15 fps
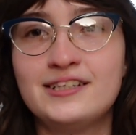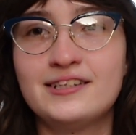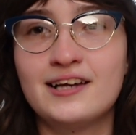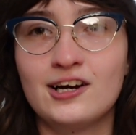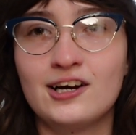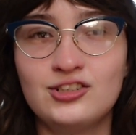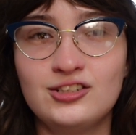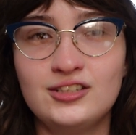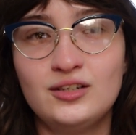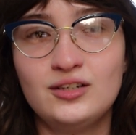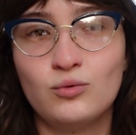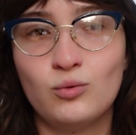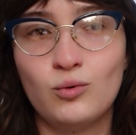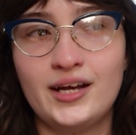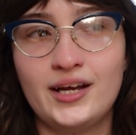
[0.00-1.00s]
It's actually
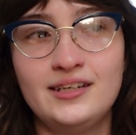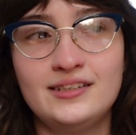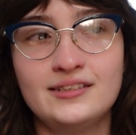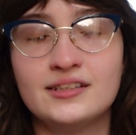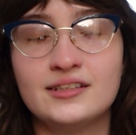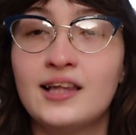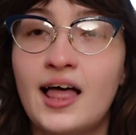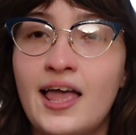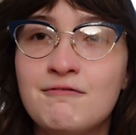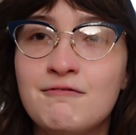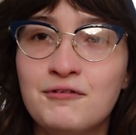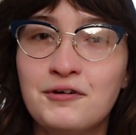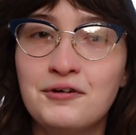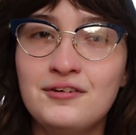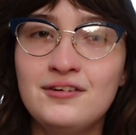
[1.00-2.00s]
quite
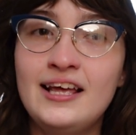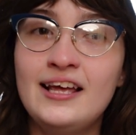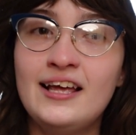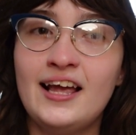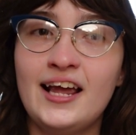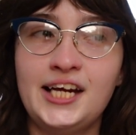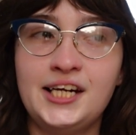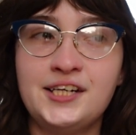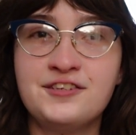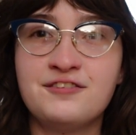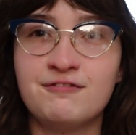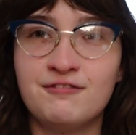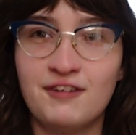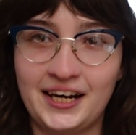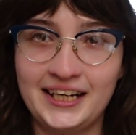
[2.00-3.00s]
delightful and
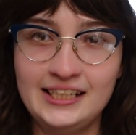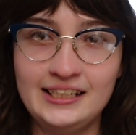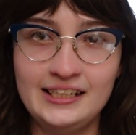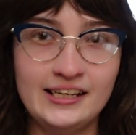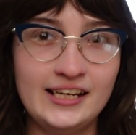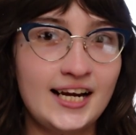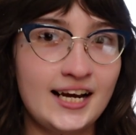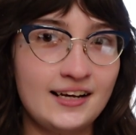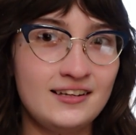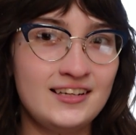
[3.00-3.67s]
funny in,